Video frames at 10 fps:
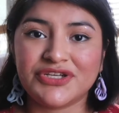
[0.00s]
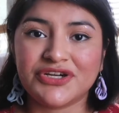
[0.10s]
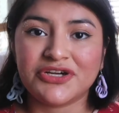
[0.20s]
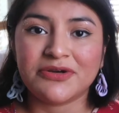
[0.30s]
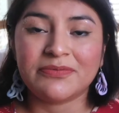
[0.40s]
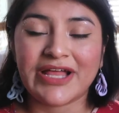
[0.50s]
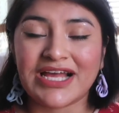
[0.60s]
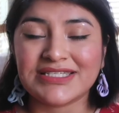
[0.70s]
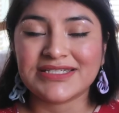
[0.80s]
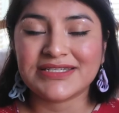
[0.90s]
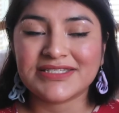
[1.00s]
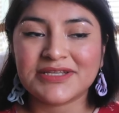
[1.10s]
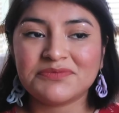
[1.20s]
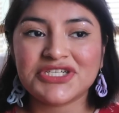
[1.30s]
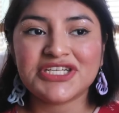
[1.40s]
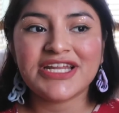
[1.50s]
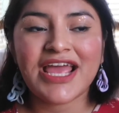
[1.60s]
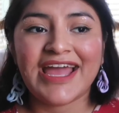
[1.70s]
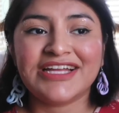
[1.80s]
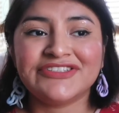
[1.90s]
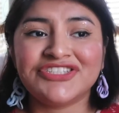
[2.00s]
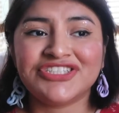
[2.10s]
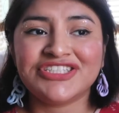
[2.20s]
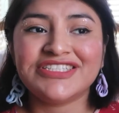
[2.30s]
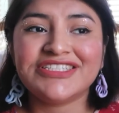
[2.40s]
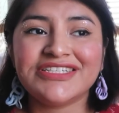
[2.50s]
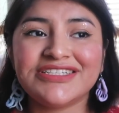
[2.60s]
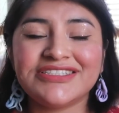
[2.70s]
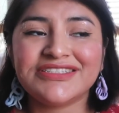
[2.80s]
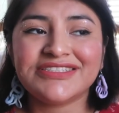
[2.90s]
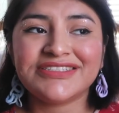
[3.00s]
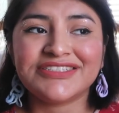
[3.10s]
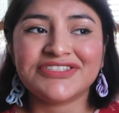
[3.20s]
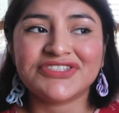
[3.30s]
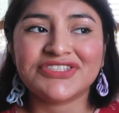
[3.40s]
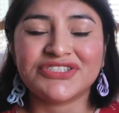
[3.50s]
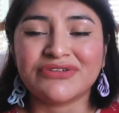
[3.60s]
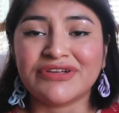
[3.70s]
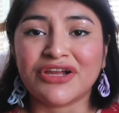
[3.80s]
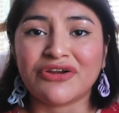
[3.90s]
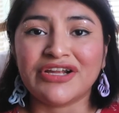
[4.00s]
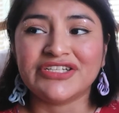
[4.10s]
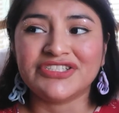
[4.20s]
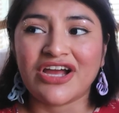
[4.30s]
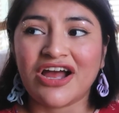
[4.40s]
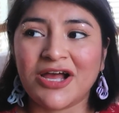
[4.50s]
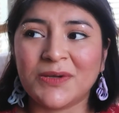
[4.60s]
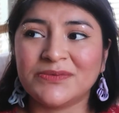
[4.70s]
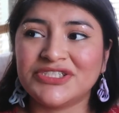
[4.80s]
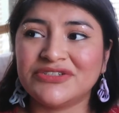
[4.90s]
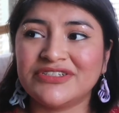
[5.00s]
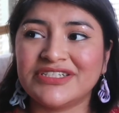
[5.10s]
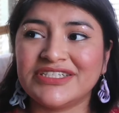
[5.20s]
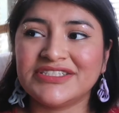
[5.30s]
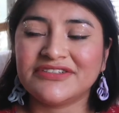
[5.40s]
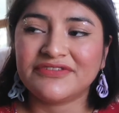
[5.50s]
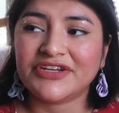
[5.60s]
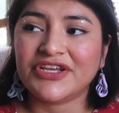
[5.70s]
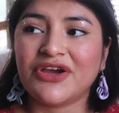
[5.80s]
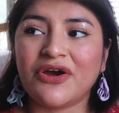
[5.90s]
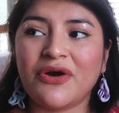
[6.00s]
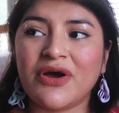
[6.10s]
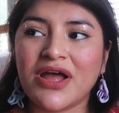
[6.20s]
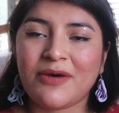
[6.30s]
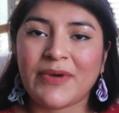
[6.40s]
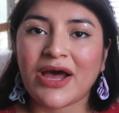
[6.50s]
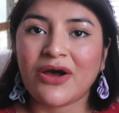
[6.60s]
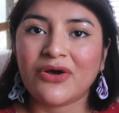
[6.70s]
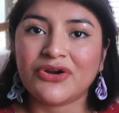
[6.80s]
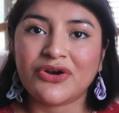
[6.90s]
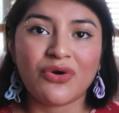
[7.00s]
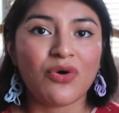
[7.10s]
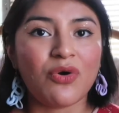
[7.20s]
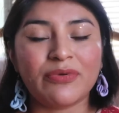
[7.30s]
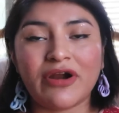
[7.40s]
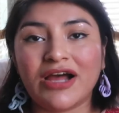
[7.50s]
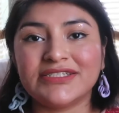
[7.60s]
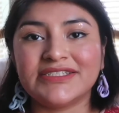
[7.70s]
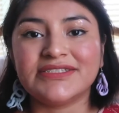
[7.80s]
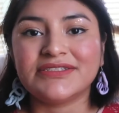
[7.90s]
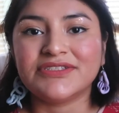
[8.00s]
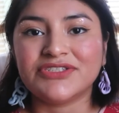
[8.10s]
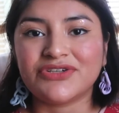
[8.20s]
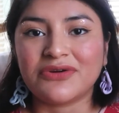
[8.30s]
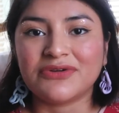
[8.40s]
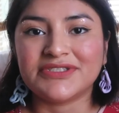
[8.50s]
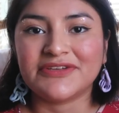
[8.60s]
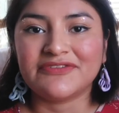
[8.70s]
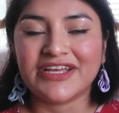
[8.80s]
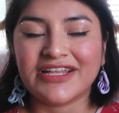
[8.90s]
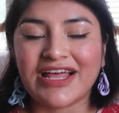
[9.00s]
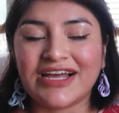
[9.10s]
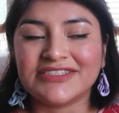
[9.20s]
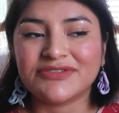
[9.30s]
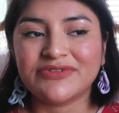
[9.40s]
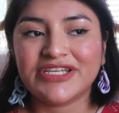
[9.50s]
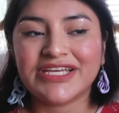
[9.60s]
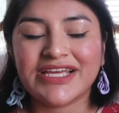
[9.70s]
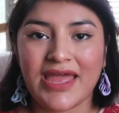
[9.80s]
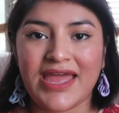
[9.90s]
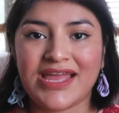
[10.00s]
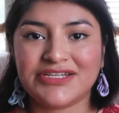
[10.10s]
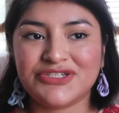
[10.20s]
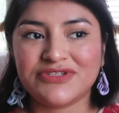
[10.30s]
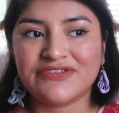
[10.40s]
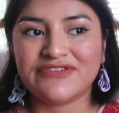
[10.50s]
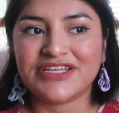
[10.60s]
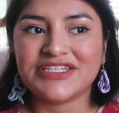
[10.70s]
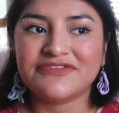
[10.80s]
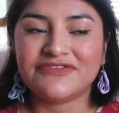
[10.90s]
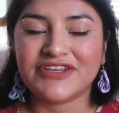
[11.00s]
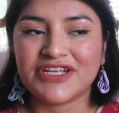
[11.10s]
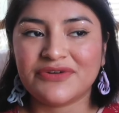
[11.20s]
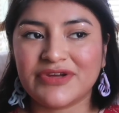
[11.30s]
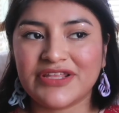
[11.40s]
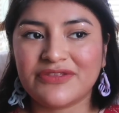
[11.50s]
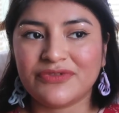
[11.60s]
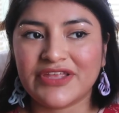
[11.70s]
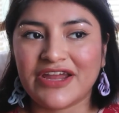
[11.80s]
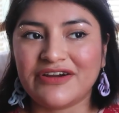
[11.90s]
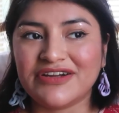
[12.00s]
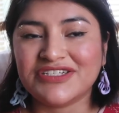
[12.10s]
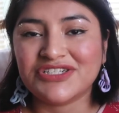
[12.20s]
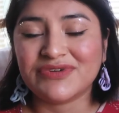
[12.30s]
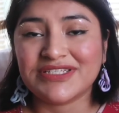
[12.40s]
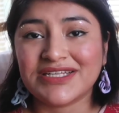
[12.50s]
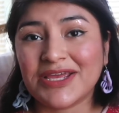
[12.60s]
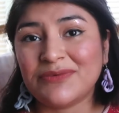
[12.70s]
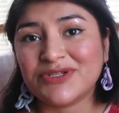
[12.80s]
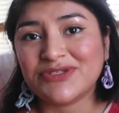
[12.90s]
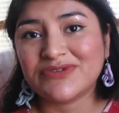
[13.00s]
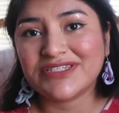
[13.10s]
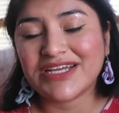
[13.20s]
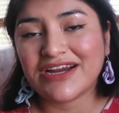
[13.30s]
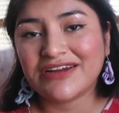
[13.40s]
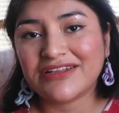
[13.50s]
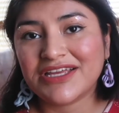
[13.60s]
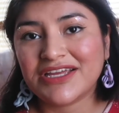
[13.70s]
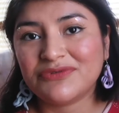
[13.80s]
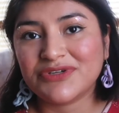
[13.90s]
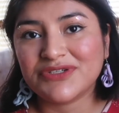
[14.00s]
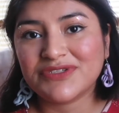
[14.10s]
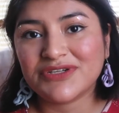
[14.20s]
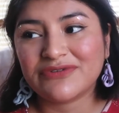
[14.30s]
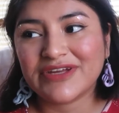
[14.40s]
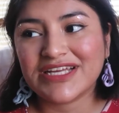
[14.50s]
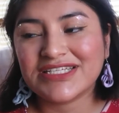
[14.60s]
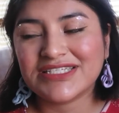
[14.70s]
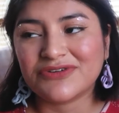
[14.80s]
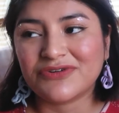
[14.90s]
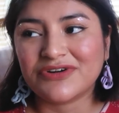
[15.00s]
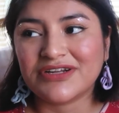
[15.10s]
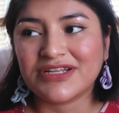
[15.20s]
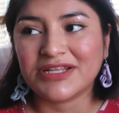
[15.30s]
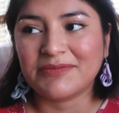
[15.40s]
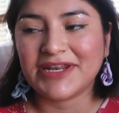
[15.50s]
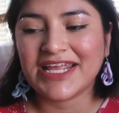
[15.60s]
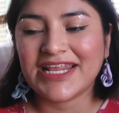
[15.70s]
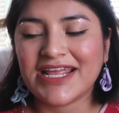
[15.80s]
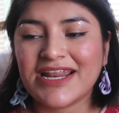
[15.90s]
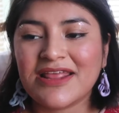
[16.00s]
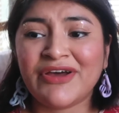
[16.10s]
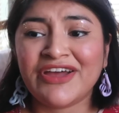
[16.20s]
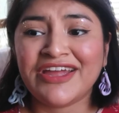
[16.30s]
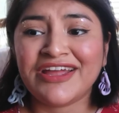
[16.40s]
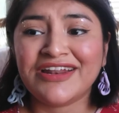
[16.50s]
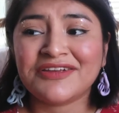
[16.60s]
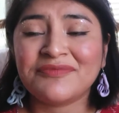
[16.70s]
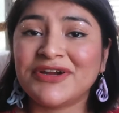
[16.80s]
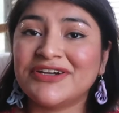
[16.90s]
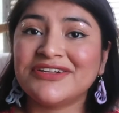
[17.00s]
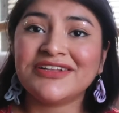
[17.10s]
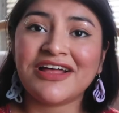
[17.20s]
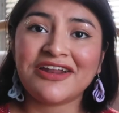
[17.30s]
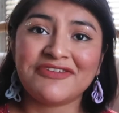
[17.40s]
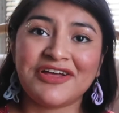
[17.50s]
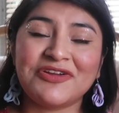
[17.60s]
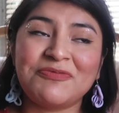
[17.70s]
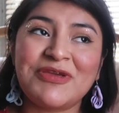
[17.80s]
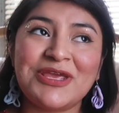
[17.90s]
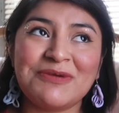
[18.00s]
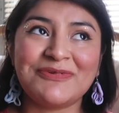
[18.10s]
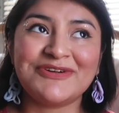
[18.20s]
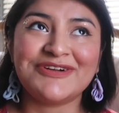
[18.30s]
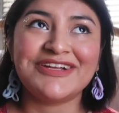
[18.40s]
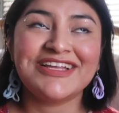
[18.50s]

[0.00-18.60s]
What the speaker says: your plastic consumption, and she is just doing a great job. She released a video about her whole process and struggles of it last week, and she was feeling defeated with the areas she wasn't able to entirely reduce her waste or eliminate it, but compared to a lot of other people,